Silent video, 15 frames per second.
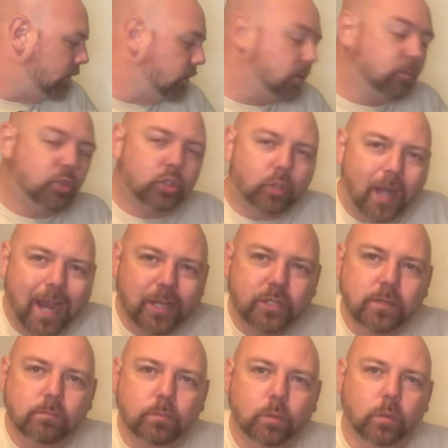there's some
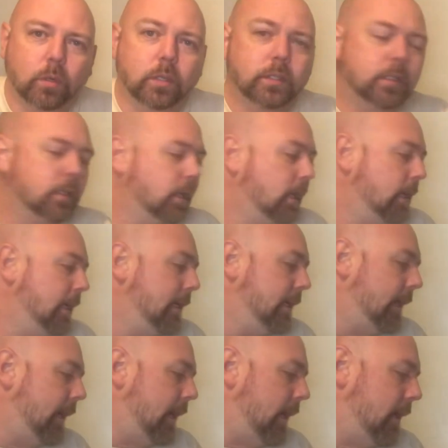traction boards.
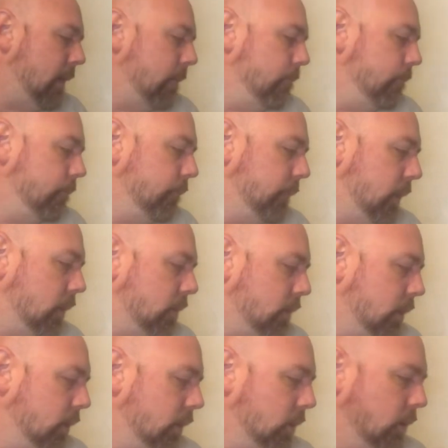Um, there's
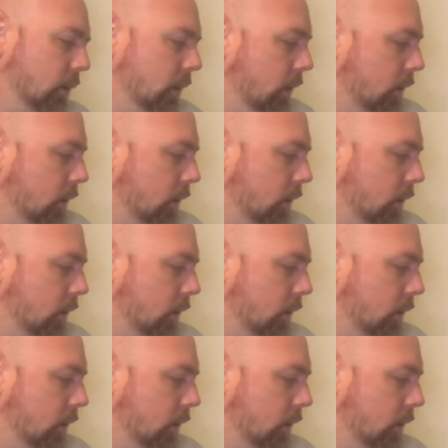a